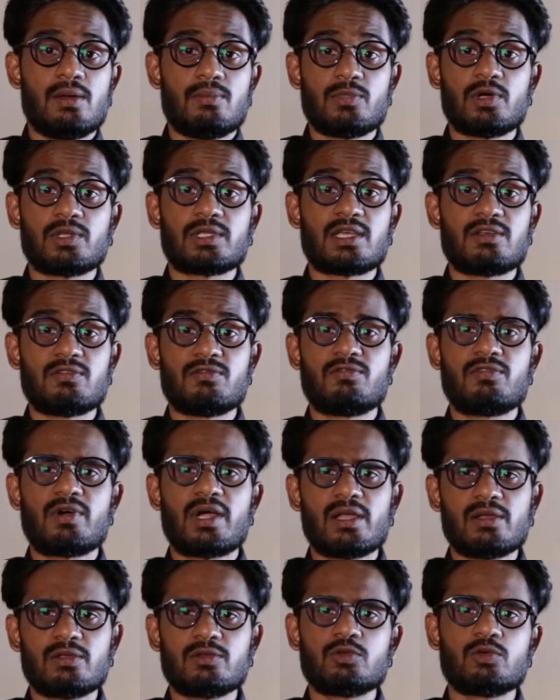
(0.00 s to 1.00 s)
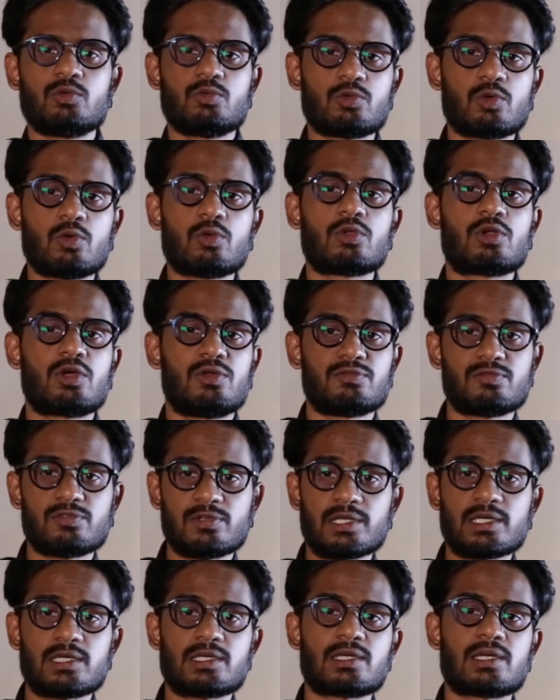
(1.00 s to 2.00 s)
But a value-role
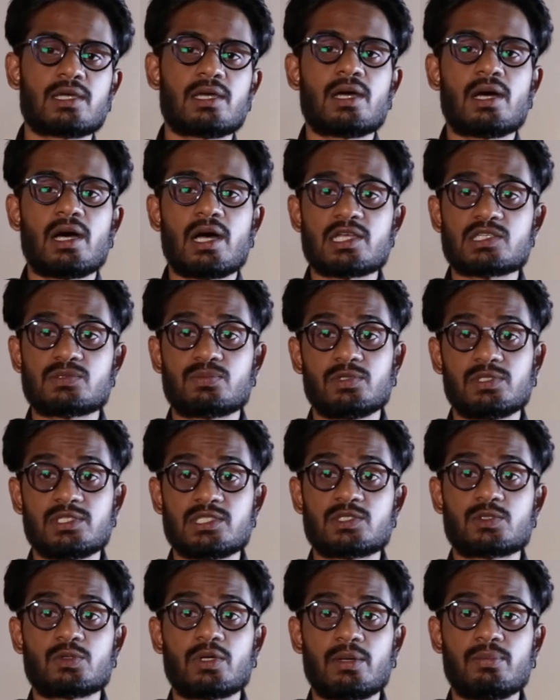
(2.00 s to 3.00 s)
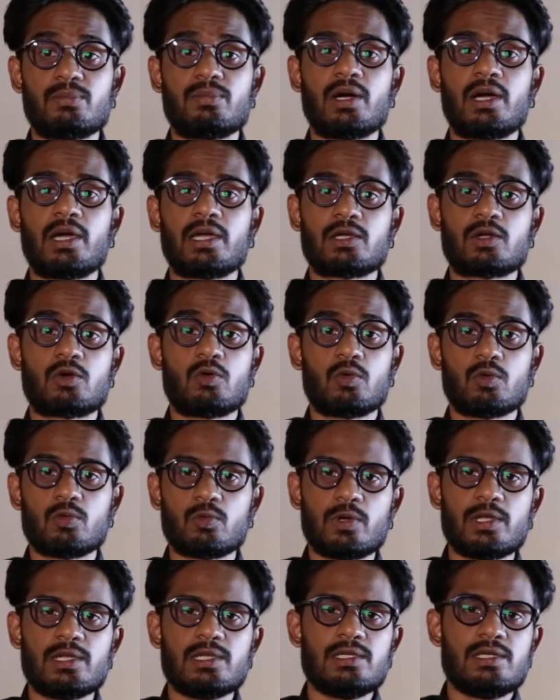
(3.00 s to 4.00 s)
conflict, as per described by
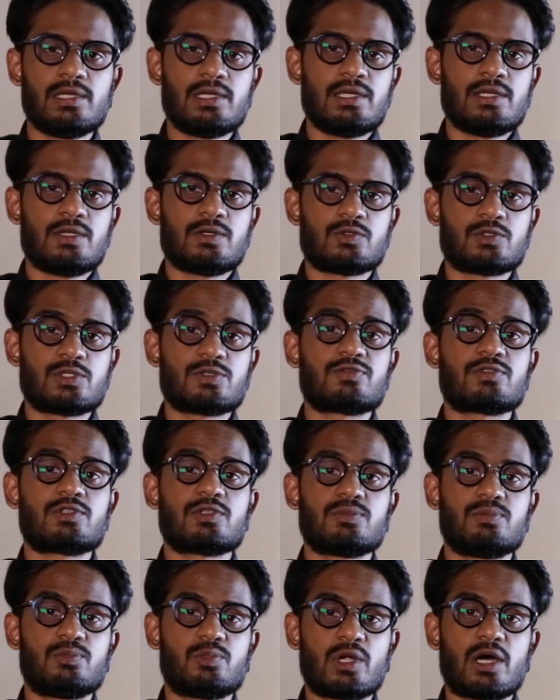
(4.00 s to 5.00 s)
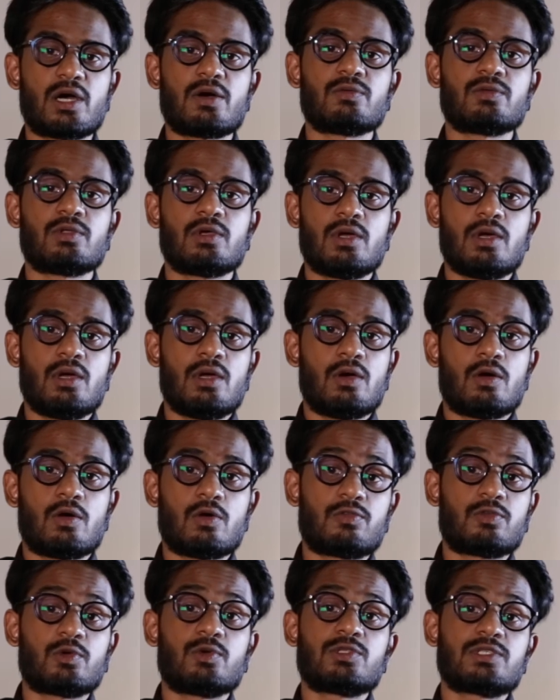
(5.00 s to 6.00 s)
Colwell, drifted Brown's
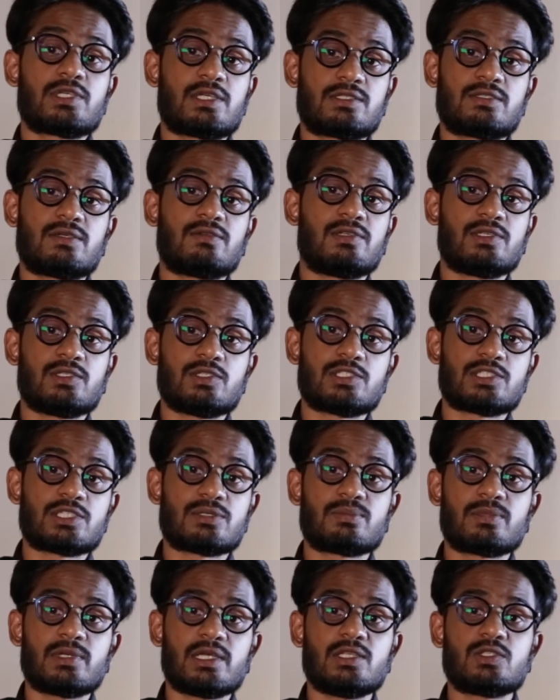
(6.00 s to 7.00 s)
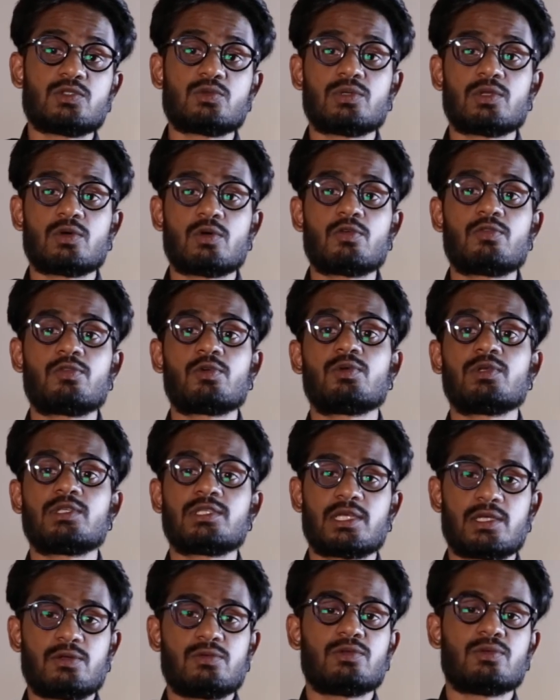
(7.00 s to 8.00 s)
authoritative leadership into an
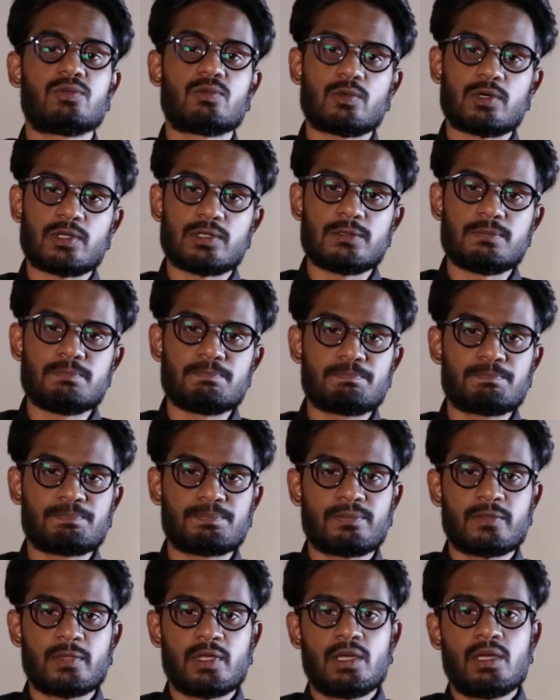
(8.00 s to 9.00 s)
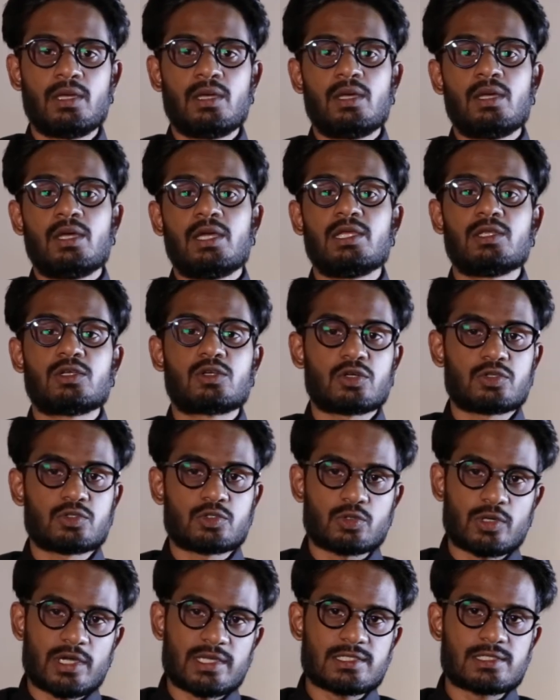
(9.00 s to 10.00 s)
authoritarian one. In
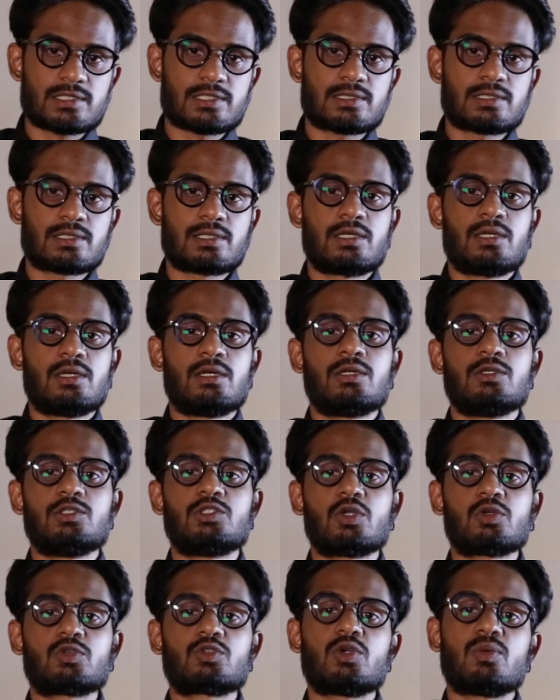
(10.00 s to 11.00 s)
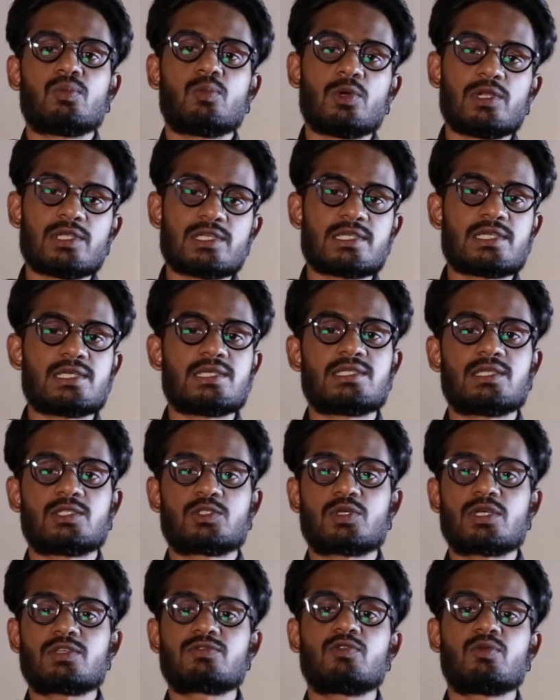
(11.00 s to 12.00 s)
contrast, John Cromwell is a
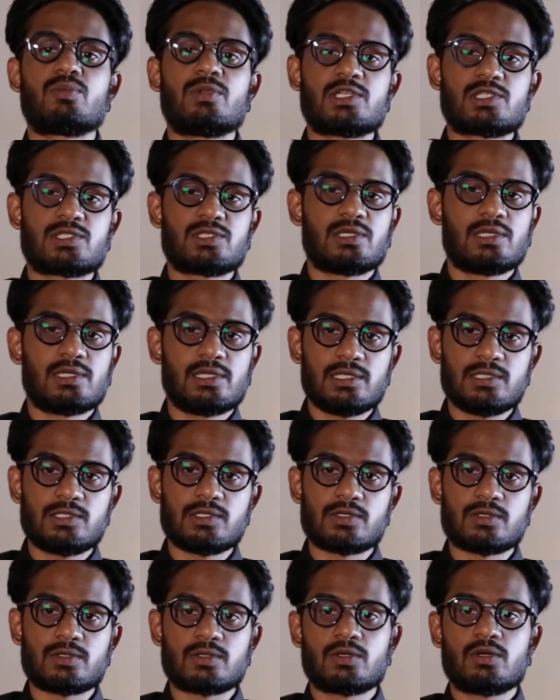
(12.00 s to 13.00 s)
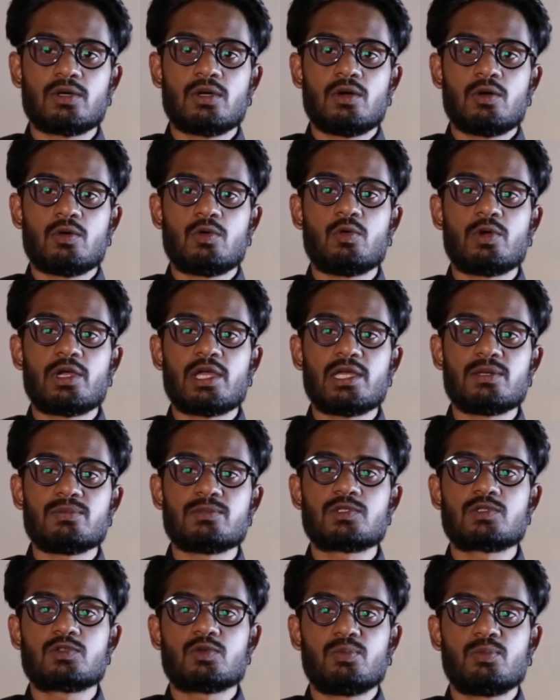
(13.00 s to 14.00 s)
transformational leader who
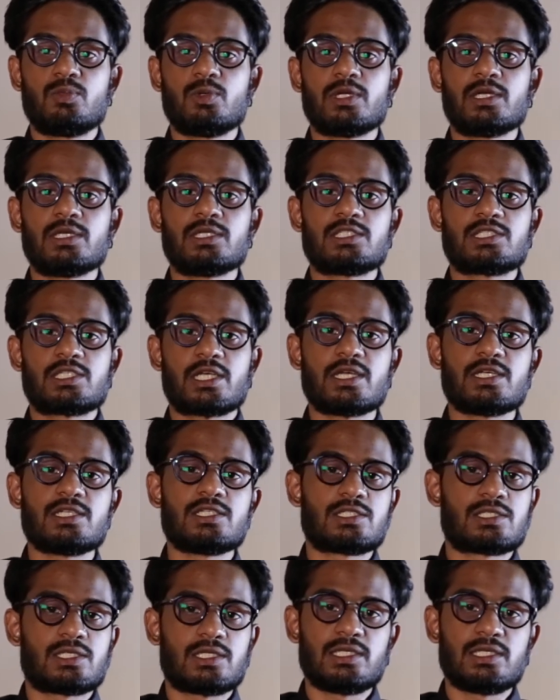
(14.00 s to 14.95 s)
aims to bring change